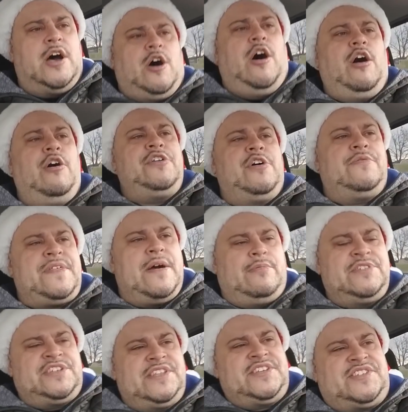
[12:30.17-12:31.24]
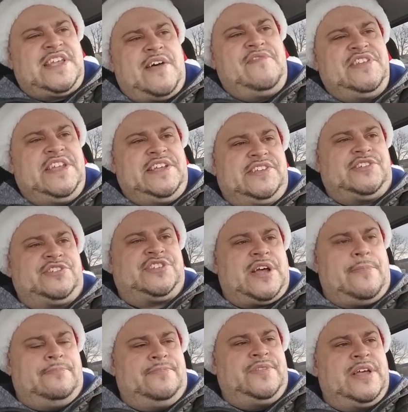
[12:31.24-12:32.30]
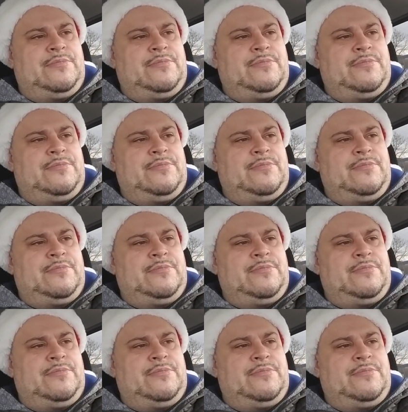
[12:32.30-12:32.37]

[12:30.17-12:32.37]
Oh no, that was in the 70s or something.